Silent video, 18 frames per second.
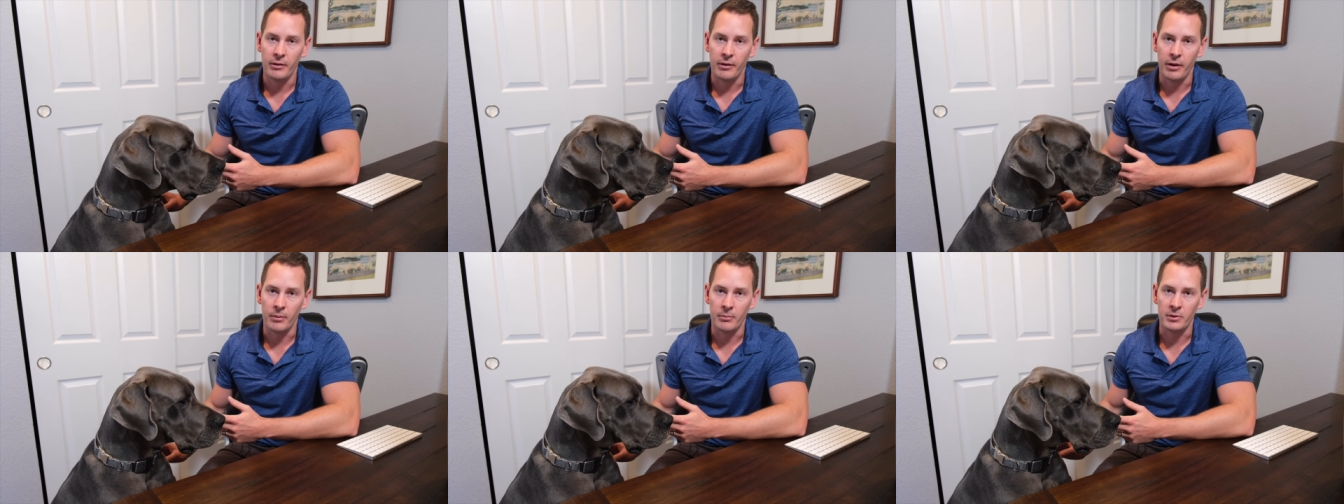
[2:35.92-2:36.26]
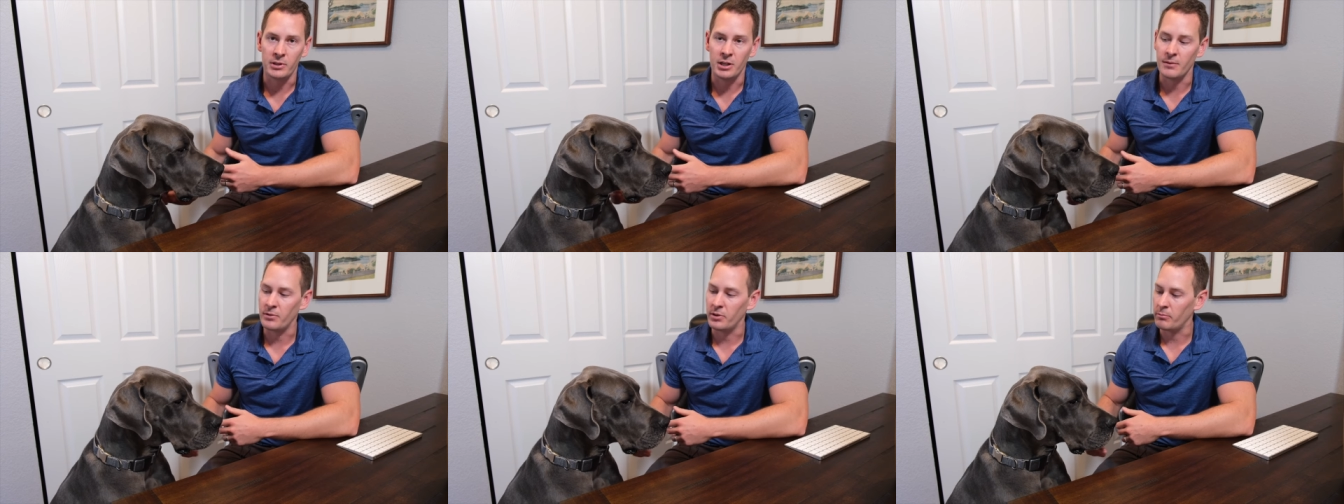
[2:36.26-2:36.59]
uh,
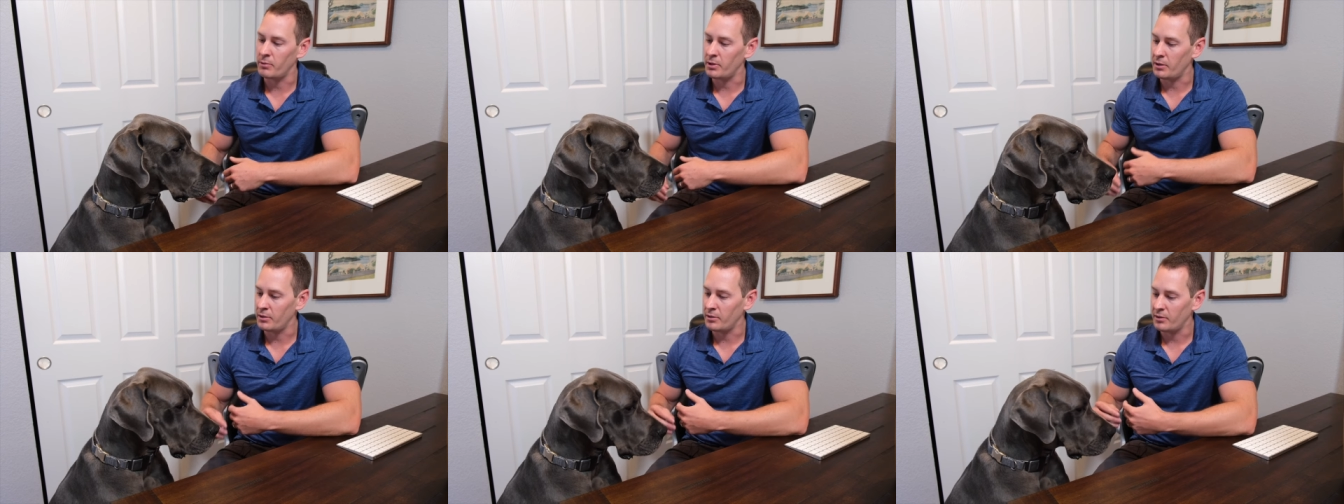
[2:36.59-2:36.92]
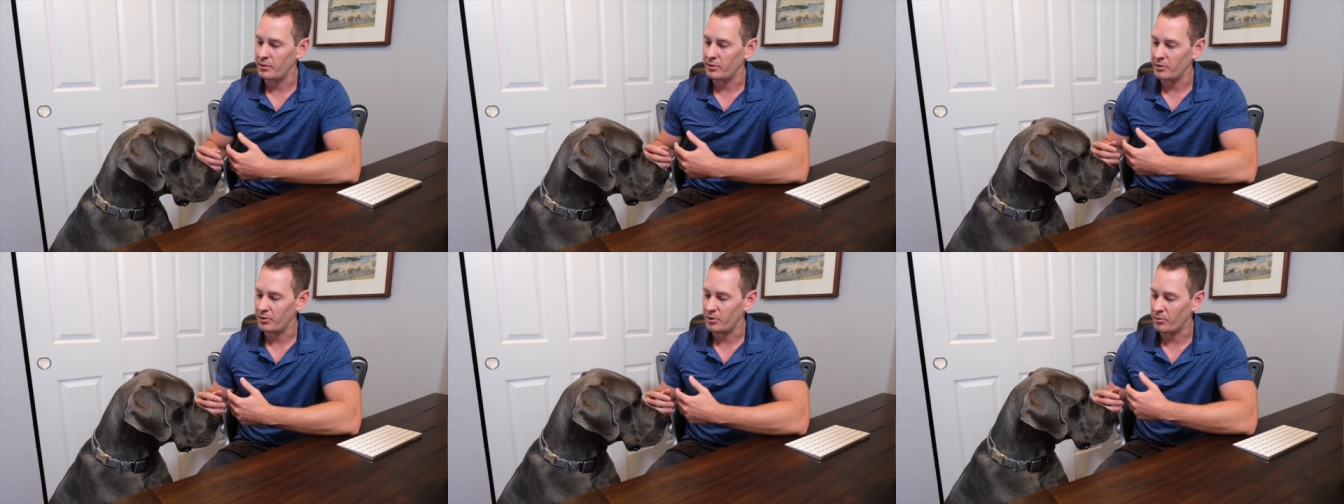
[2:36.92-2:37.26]
but given that we,
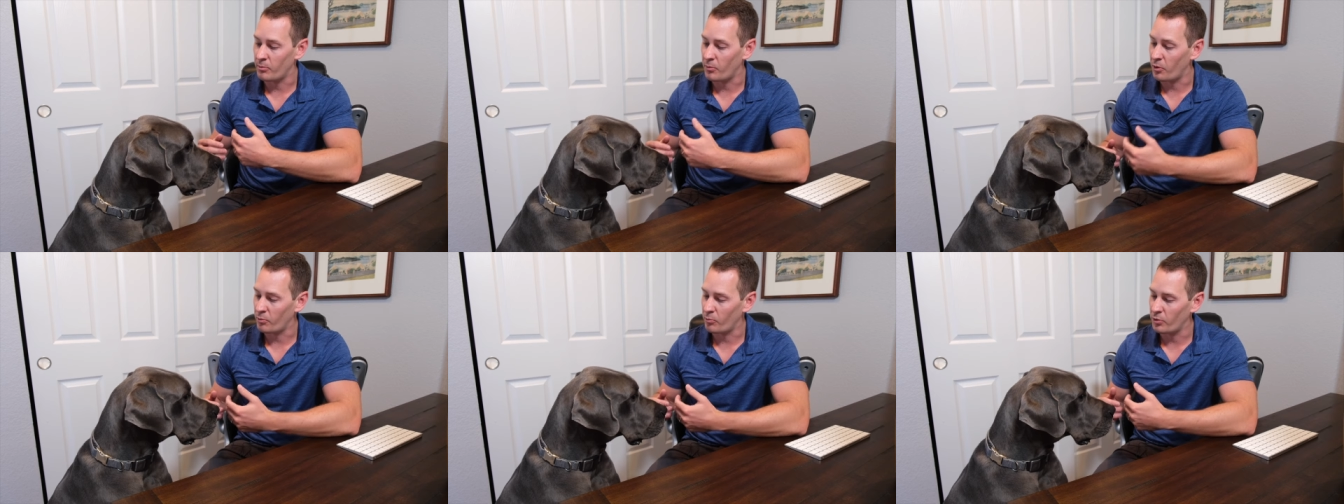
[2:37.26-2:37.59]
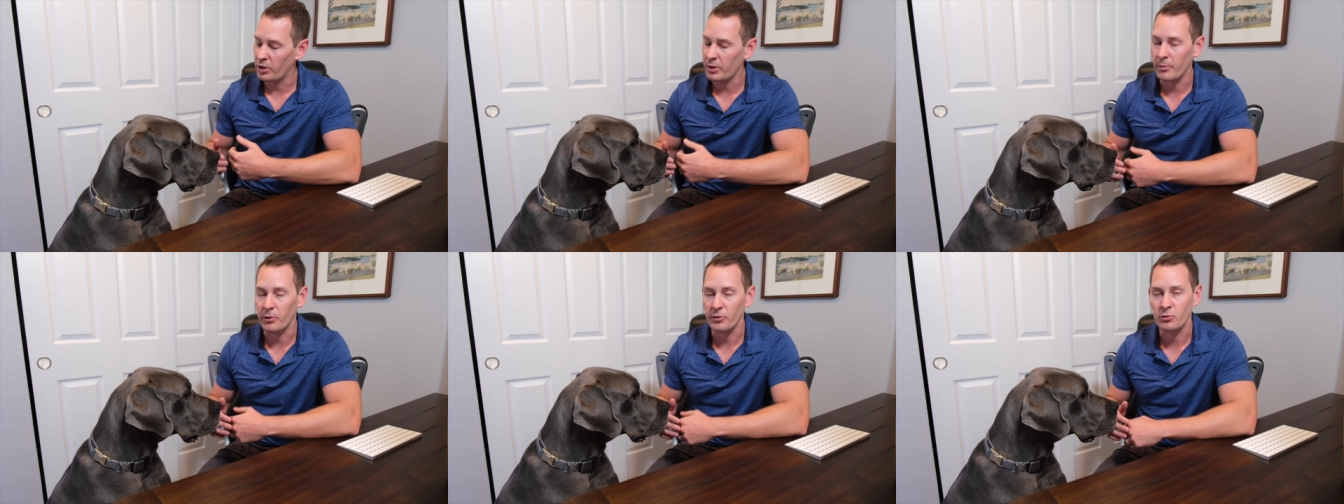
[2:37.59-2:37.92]
the,
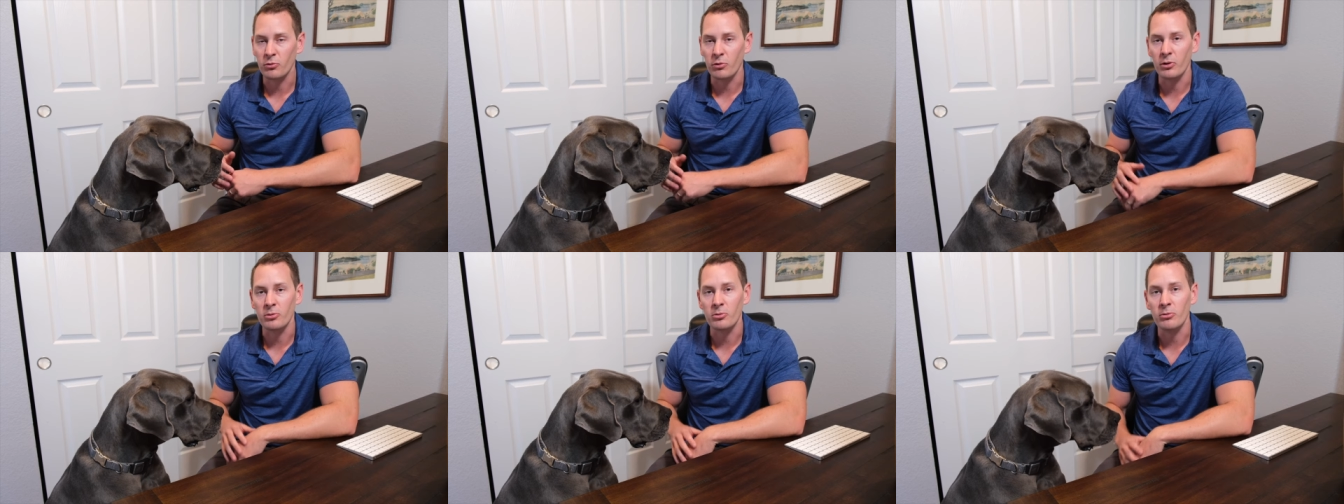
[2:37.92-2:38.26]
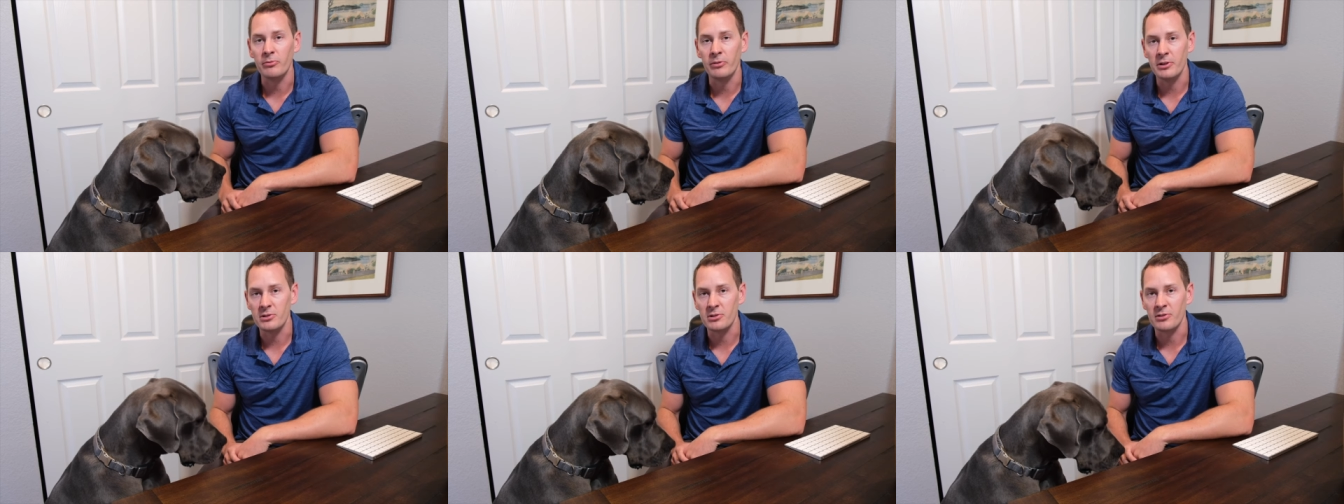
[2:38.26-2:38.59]
one of the most critical
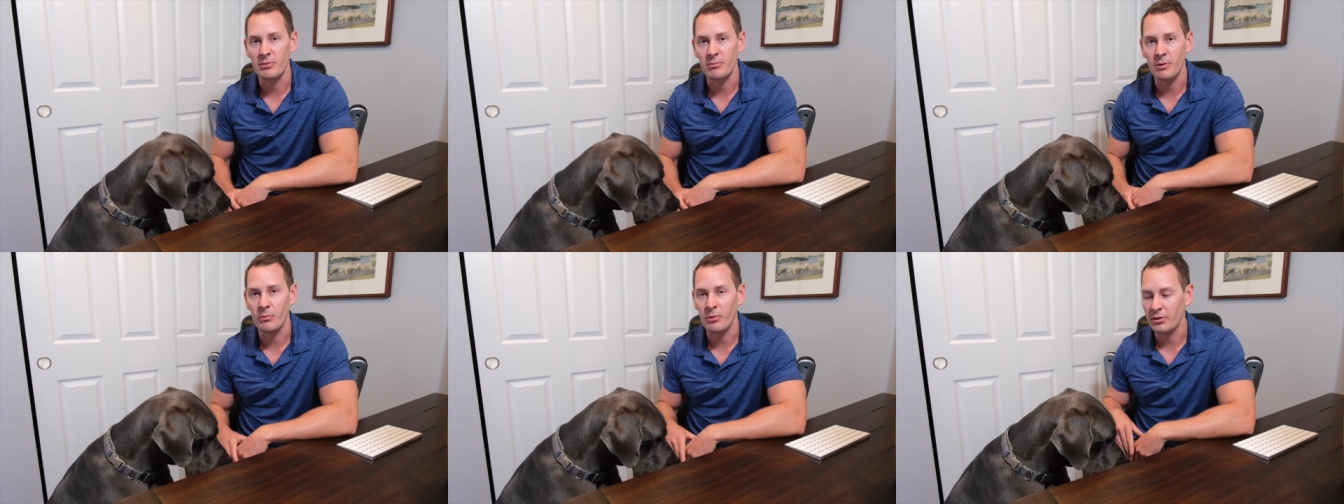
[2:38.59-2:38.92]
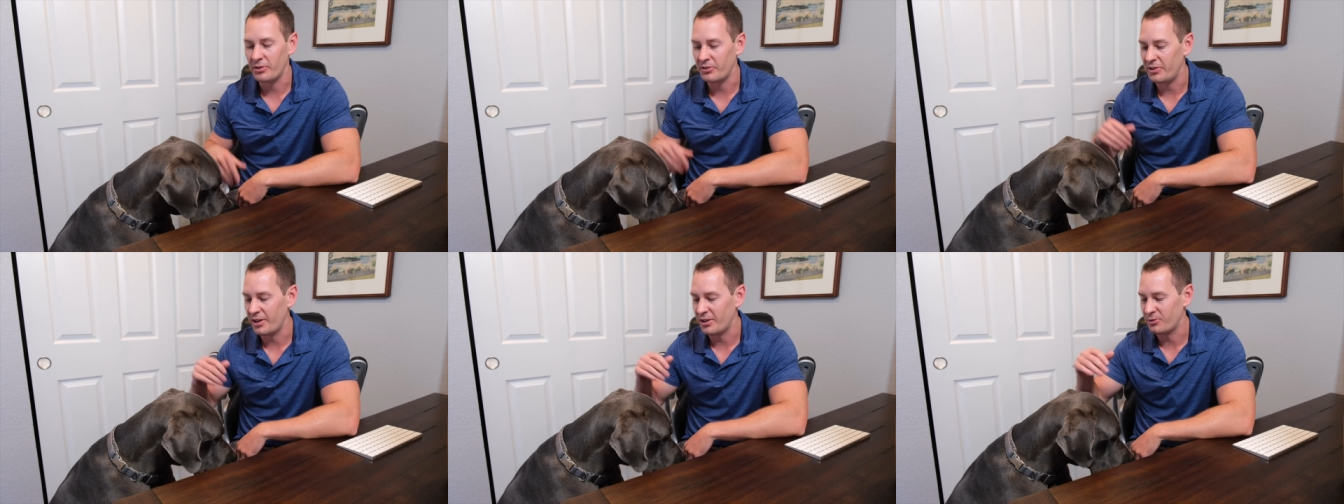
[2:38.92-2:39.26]
features that we
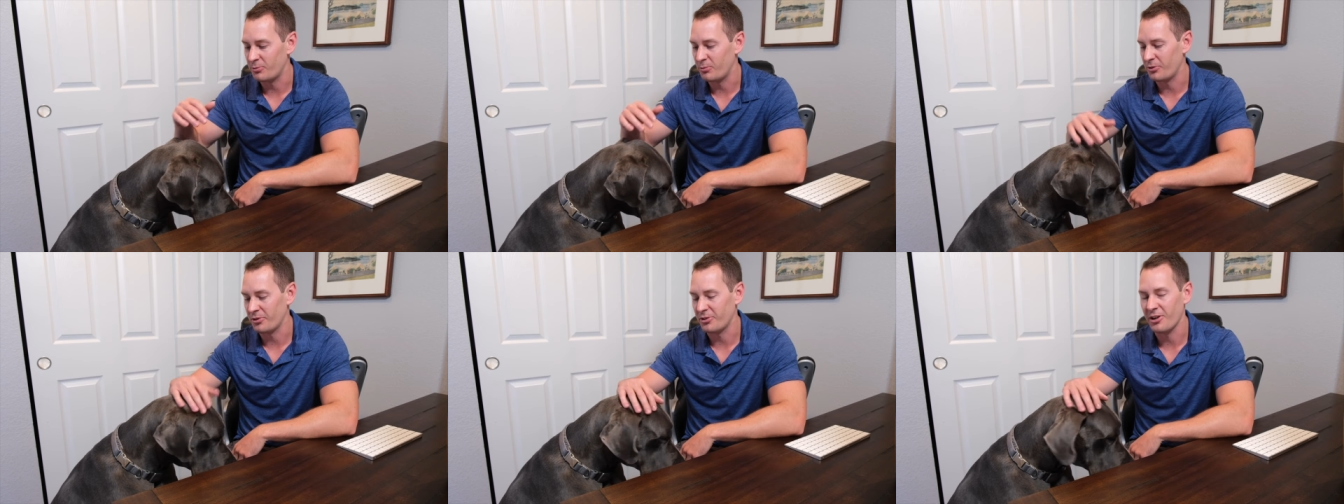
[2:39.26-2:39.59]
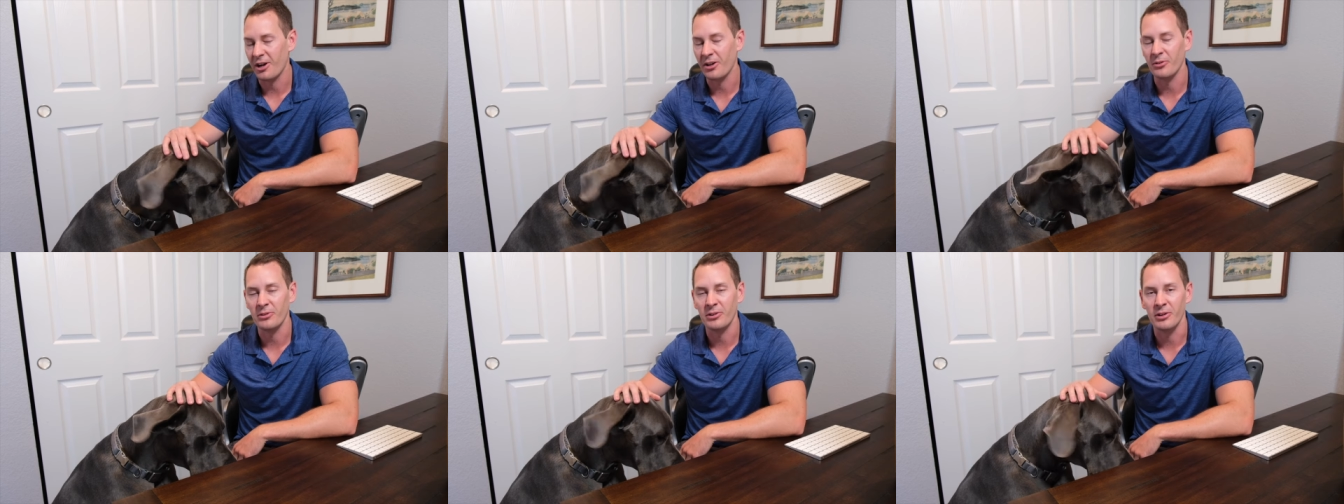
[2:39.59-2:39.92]
wanted to test with the
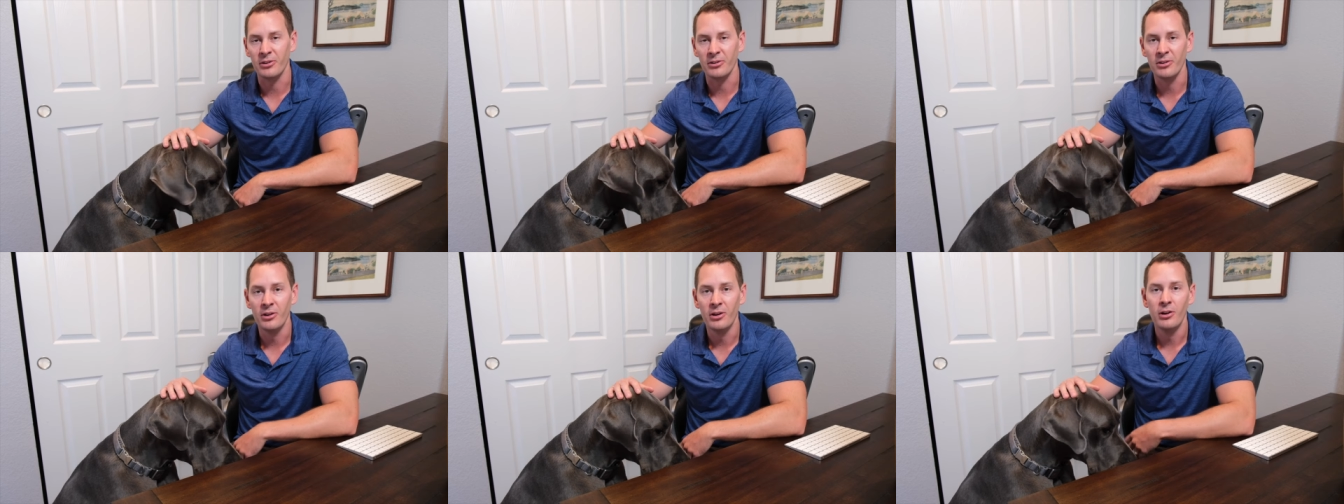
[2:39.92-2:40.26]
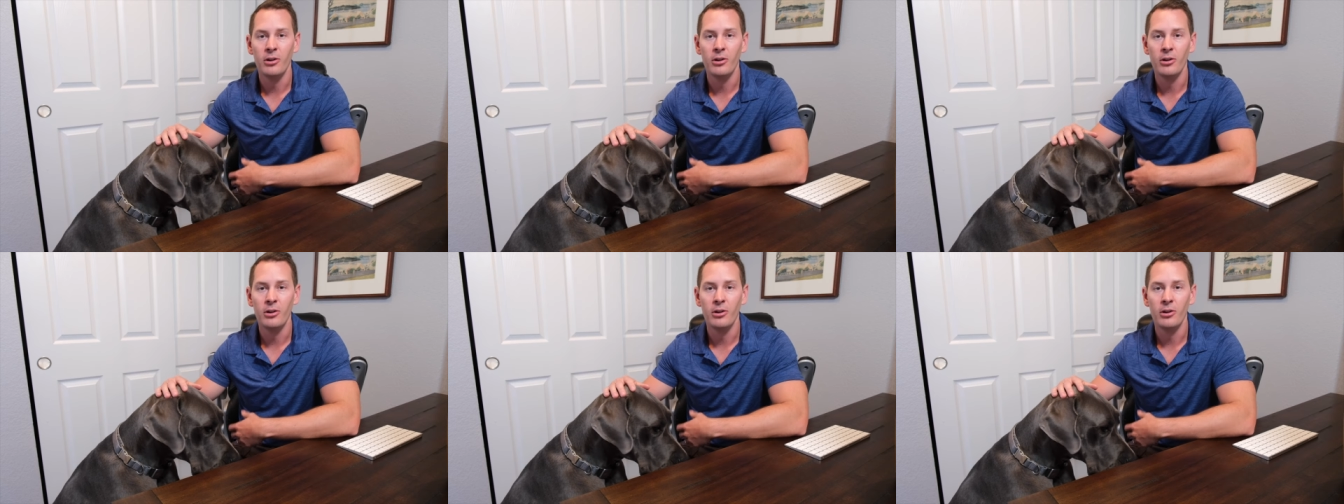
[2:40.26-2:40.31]
collar here